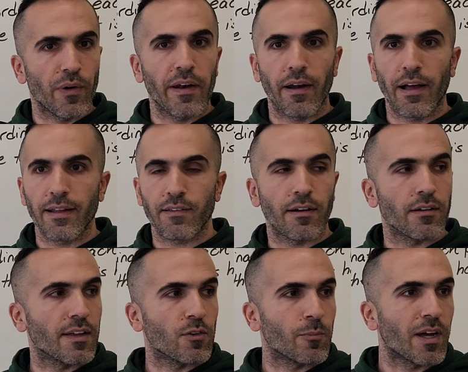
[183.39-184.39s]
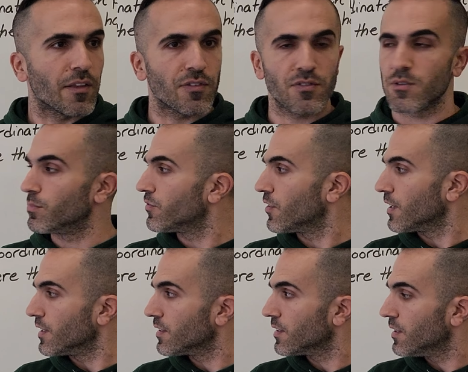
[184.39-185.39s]
grade 9, 10, 11 math,
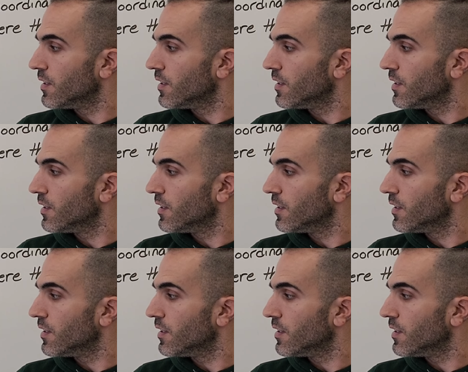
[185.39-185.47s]
simplifying.